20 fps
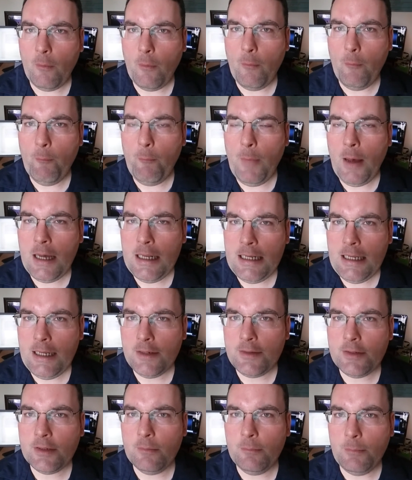Money
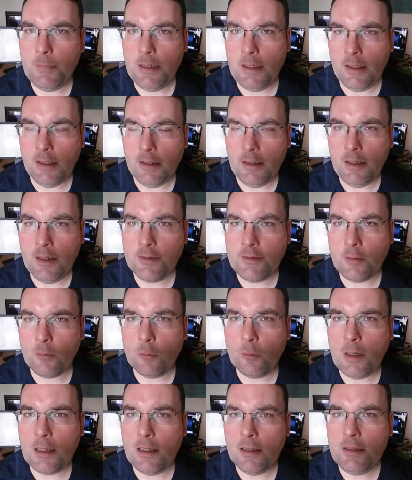to me is a
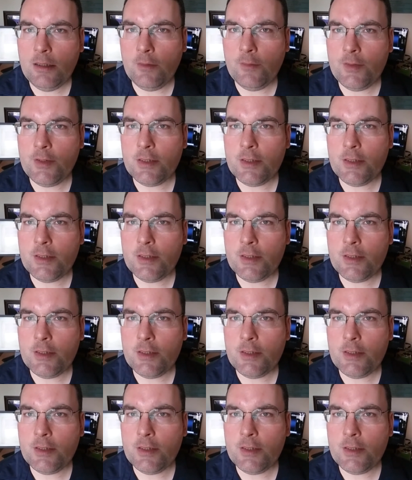relative